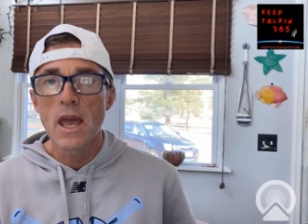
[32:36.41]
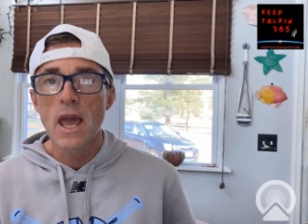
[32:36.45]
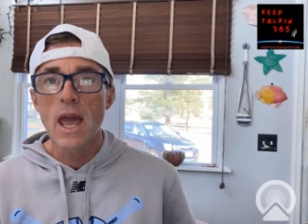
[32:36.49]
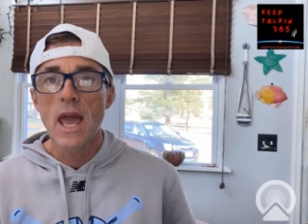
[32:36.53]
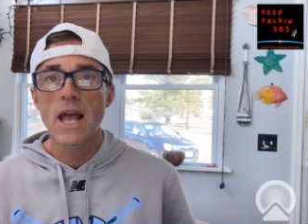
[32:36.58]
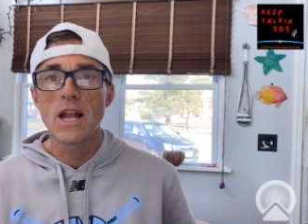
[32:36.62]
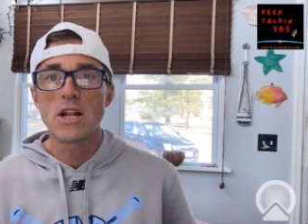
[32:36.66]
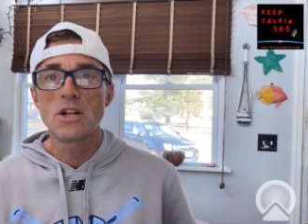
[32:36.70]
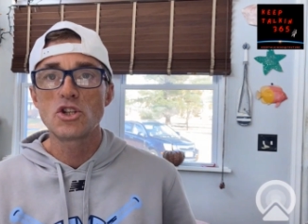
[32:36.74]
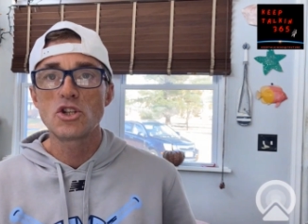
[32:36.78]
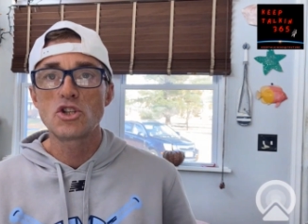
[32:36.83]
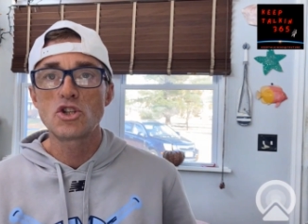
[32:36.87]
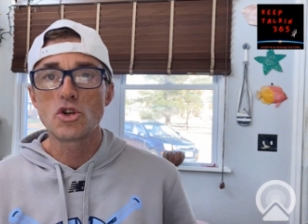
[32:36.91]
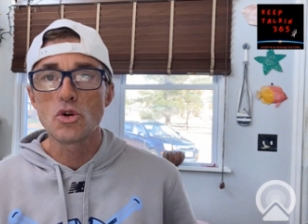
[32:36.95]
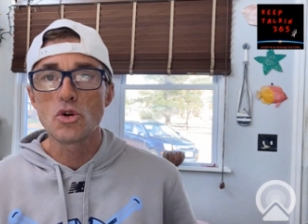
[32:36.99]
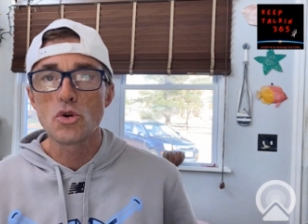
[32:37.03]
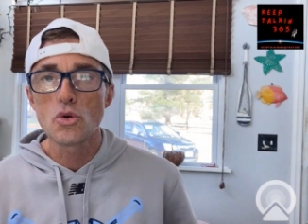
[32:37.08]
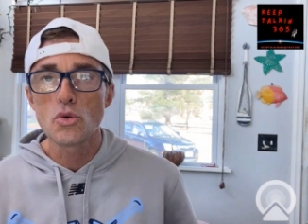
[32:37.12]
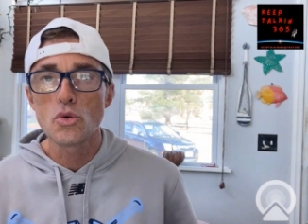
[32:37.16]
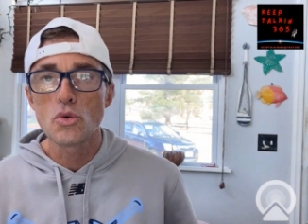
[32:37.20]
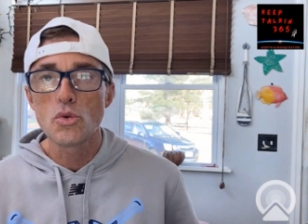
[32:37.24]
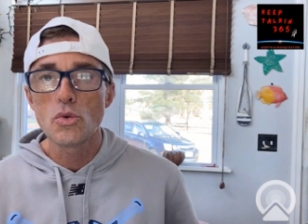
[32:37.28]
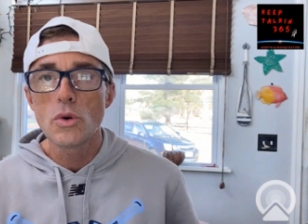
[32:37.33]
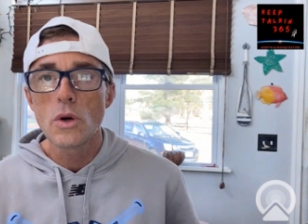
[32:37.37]
and
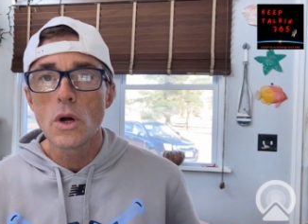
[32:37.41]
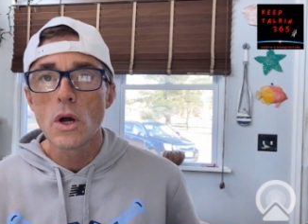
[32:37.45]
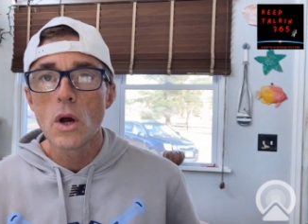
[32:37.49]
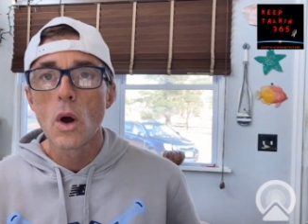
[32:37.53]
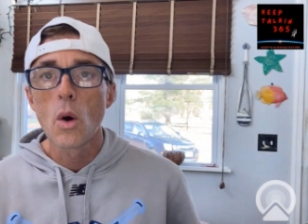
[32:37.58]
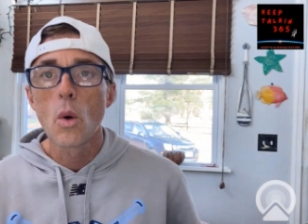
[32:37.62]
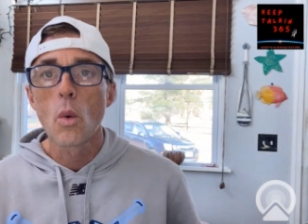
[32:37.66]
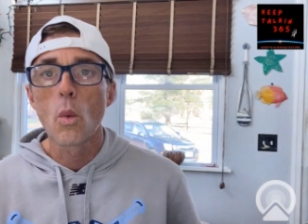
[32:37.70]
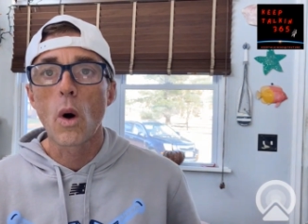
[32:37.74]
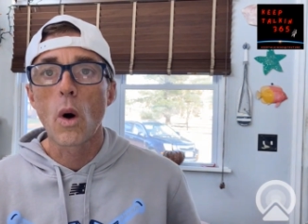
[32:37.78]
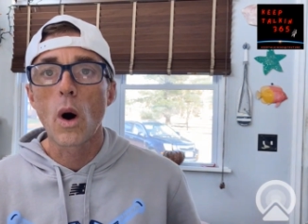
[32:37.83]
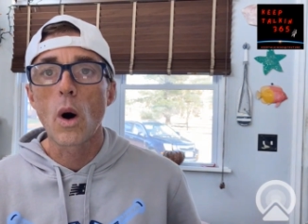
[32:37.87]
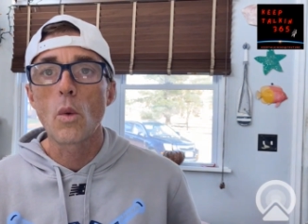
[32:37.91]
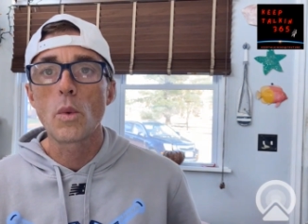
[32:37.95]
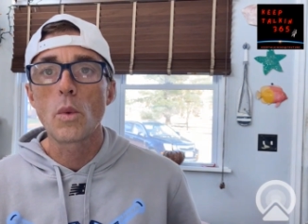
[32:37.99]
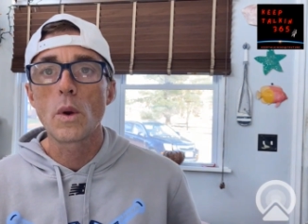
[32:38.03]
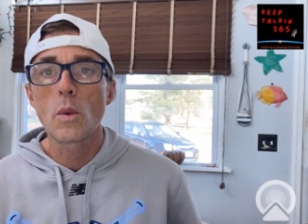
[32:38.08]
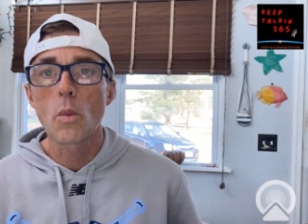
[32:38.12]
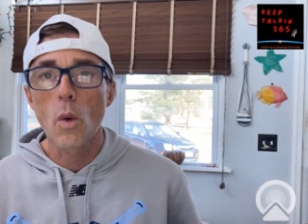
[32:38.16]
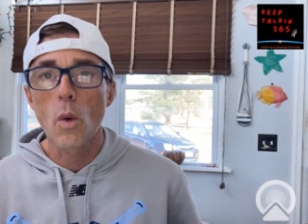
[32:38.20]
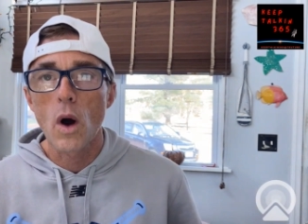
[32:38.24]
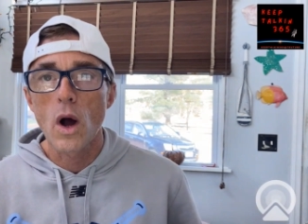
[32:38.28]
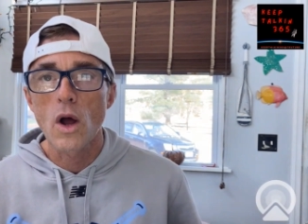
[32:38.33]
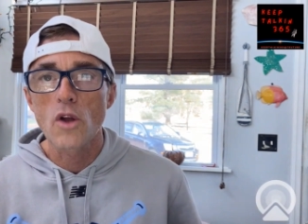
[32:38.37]
do what we
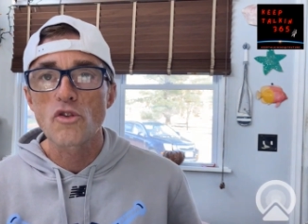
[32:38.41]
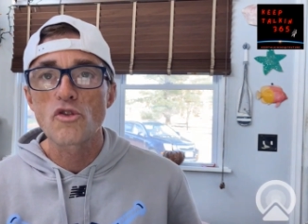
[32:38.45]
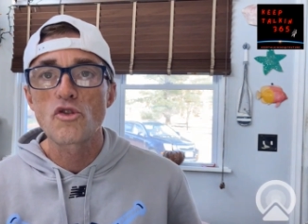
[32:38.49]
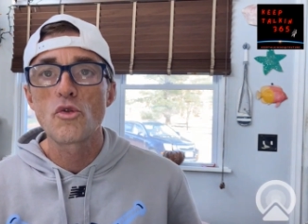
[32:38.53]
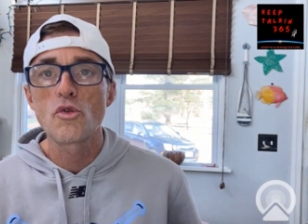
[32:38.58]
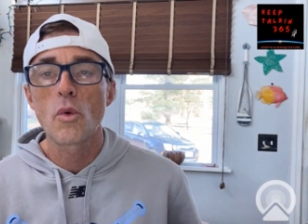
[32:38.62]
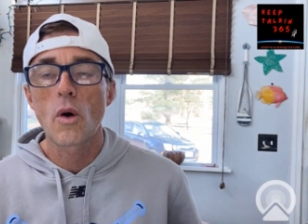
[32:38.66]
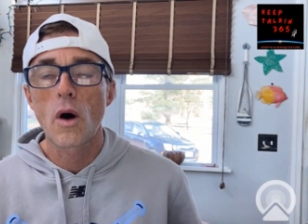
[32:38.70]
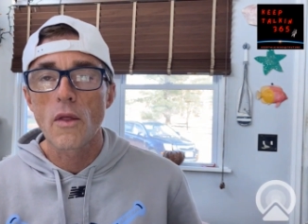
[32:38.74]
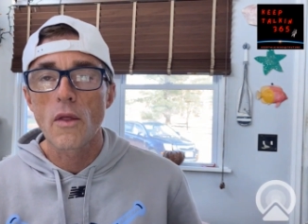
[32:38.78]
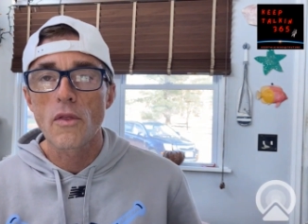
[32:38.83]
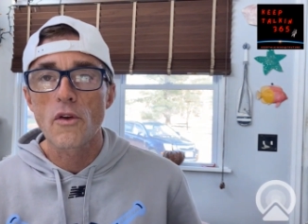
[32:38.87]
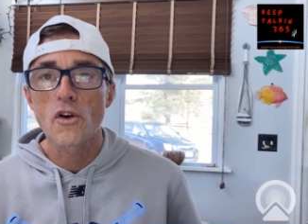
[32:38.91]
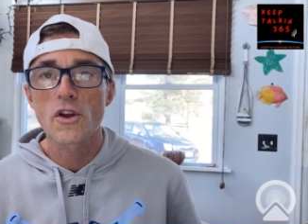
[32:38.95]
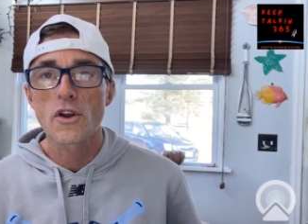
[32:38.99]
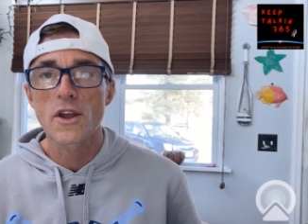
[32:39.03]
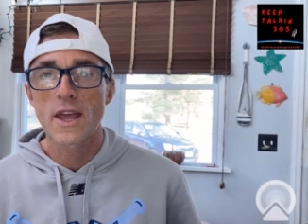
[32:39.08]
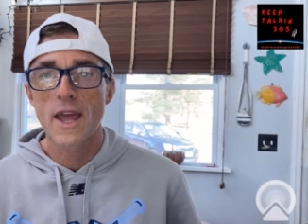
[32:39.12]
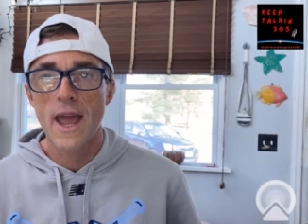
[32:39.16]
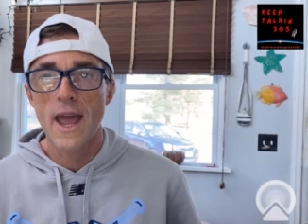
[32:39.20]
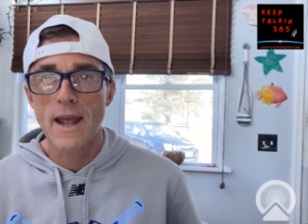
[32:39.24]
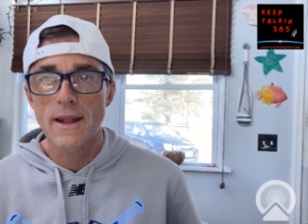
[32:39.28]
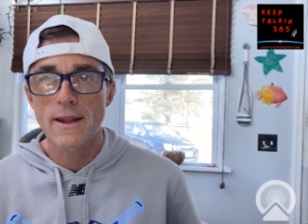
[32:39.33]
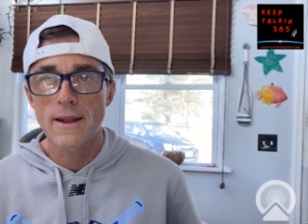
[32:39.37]
want to other
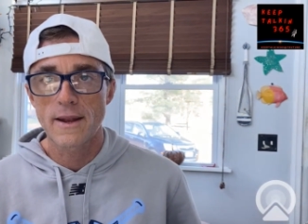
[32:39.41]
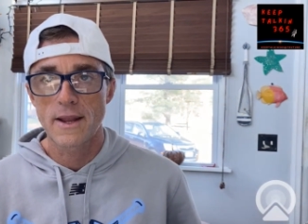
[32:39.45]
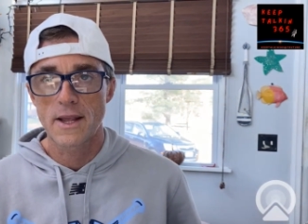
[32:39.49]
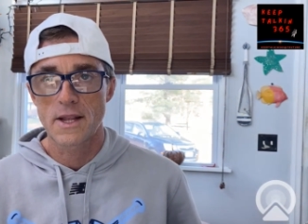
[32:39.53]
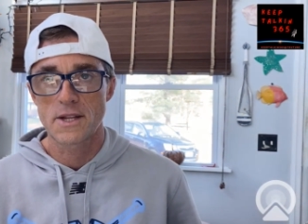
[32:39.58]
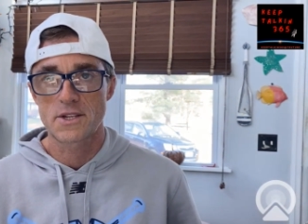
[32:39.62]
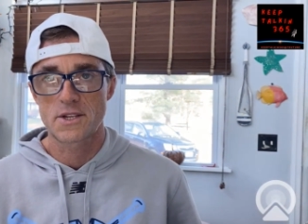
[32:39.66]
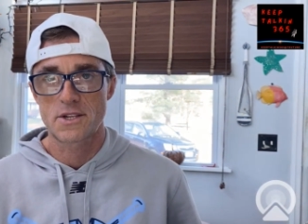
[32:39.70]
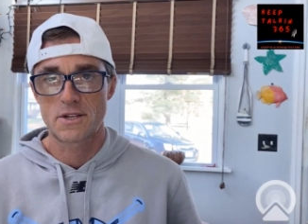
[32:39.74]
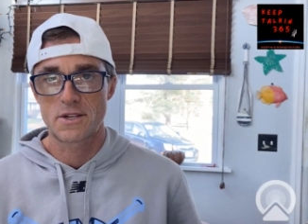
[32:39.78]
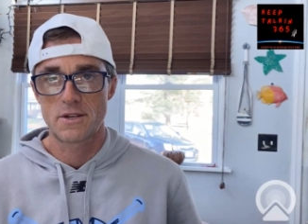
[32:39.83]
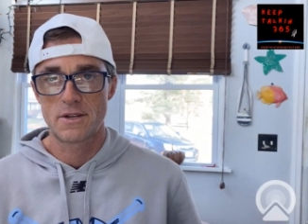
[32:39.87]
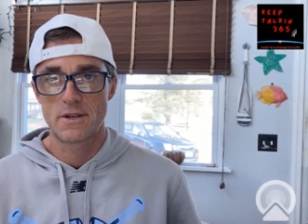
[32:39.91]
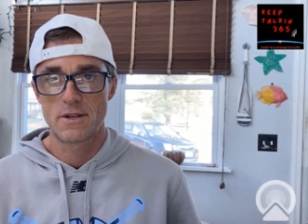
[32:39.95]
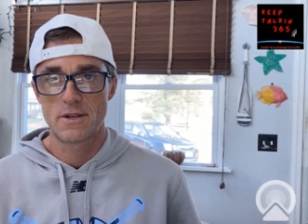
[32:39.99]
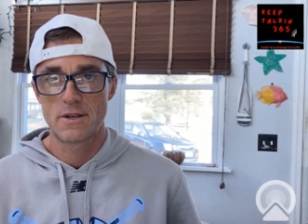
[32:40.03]
candidates?